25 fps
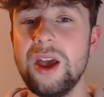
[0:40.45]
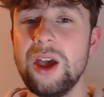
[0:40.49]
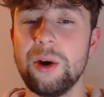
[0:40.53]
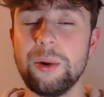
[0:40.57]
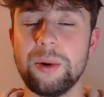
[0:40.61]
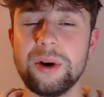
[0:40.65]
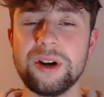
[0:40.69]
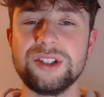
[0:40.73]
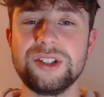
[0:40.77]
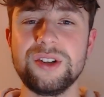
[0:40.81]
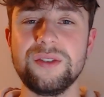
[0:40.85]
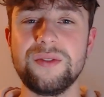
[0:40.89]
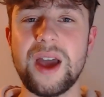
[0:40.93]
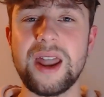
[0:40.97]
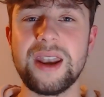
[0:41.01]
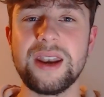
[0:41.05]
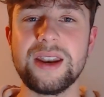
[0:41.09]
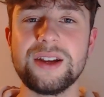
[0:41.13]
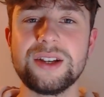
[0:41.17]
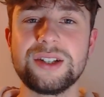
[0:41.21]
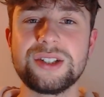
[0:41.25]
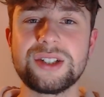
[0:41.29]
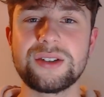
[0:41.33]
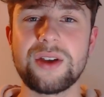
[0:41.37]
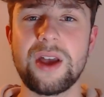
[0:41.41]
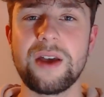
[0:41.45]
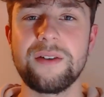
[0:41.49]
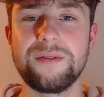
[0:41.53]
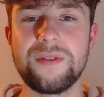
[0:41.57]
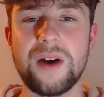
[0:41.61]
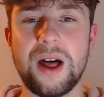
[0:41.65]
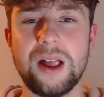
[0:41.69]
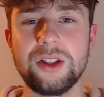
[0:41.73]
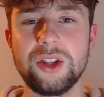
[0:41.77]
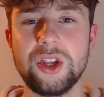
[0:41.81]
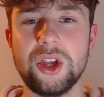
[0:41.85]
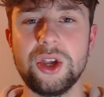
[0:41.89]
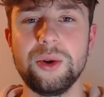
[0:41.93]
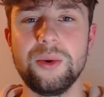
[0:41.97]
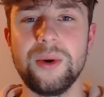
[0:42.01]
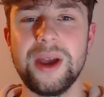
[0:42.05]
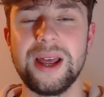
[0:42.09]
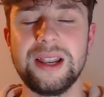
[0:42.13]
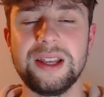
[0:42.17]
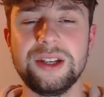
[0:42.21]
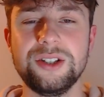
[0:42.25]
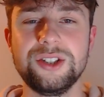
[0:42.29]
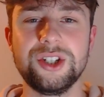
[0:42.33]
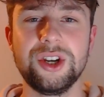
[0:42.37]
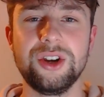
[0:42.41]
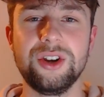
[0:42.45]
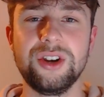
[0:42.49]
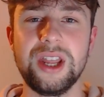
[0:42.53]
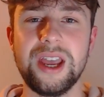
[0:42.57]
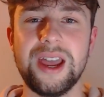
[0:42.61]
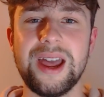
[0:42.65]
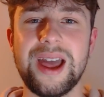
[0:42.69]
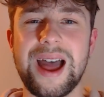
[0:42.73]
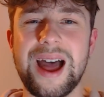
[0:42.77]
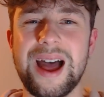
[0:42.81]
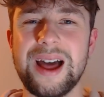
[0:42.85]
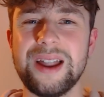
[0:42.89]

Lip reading: whereas Juventus value Illing Jr.